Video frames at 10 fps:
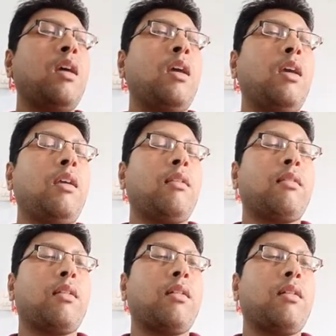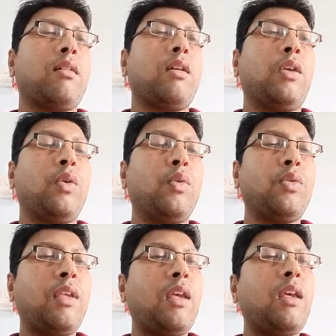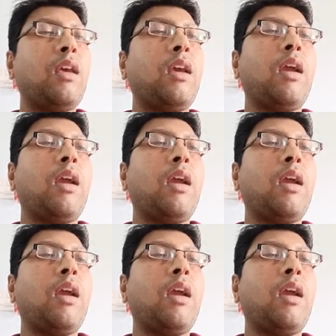is using,